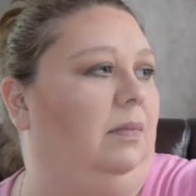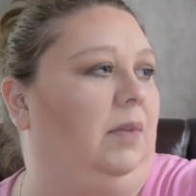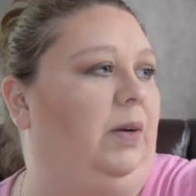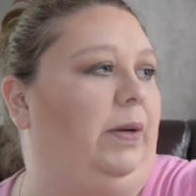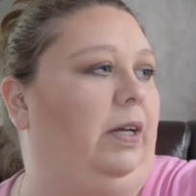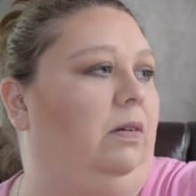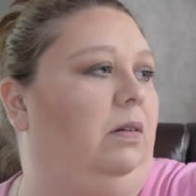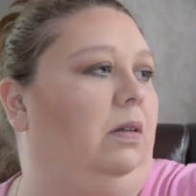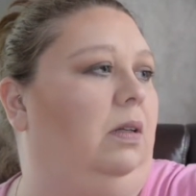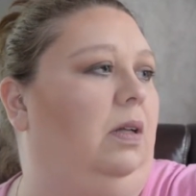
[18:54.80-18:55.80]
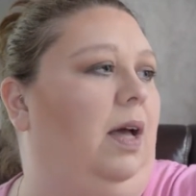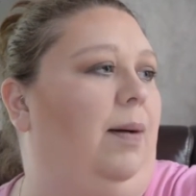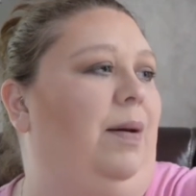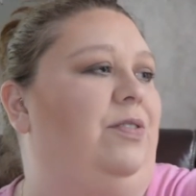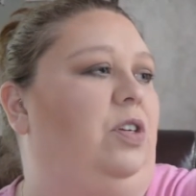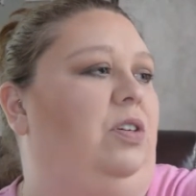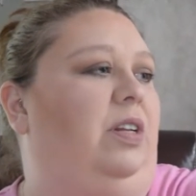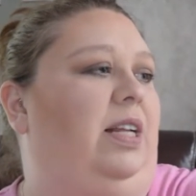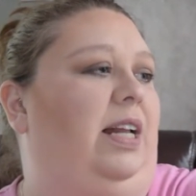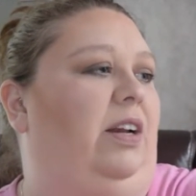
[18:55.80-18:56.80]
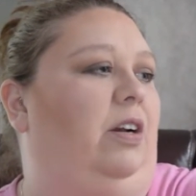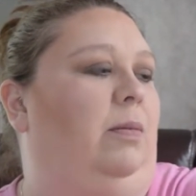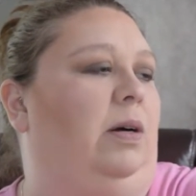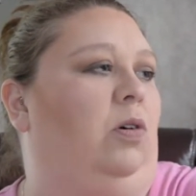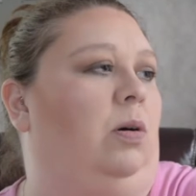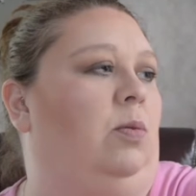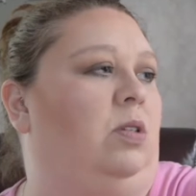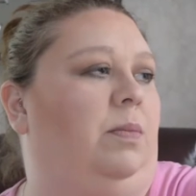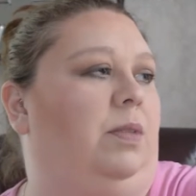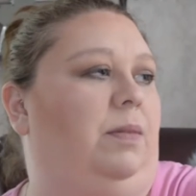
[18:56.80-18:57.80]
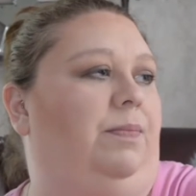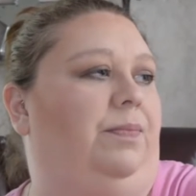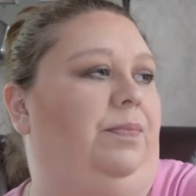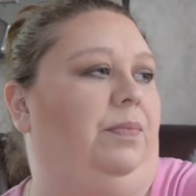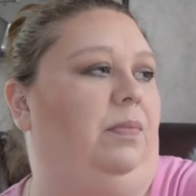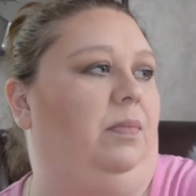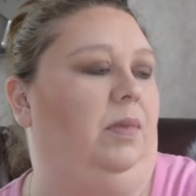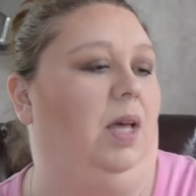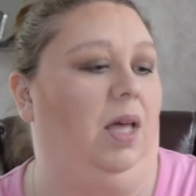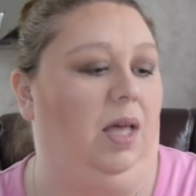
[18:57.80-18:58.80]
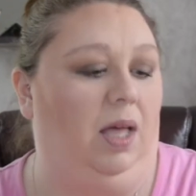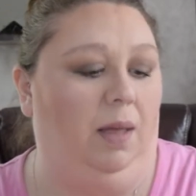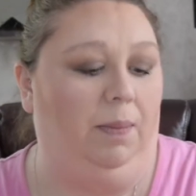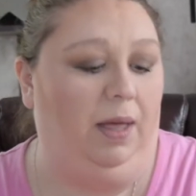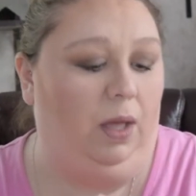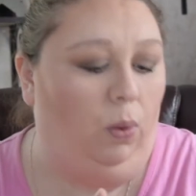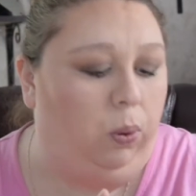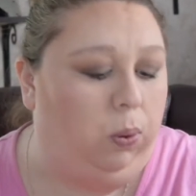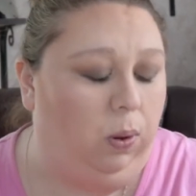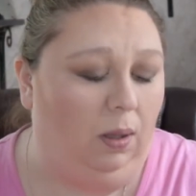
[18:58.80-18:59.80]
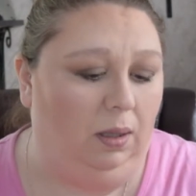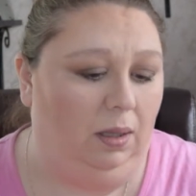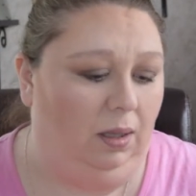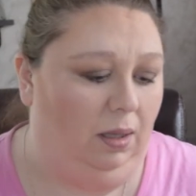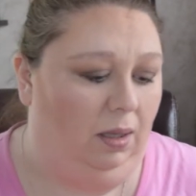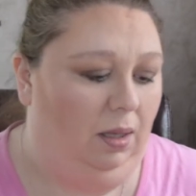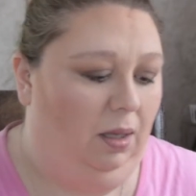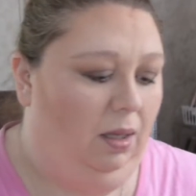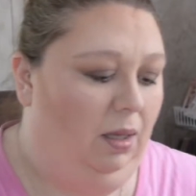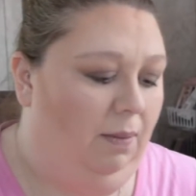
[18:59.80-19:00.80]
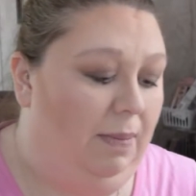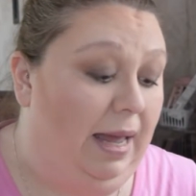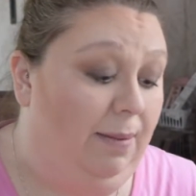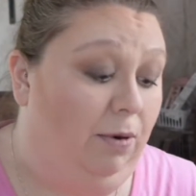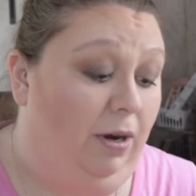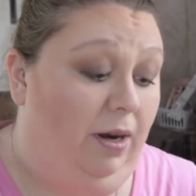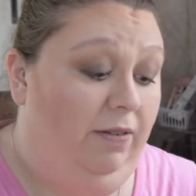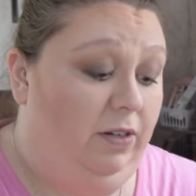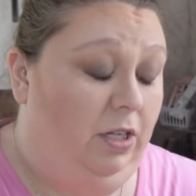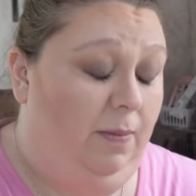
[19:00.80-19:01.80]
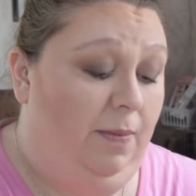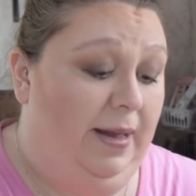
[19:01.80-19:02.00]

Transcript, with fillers: There we go. i might have to start doing it down here on my arm or something. But Maddie brought it over to me.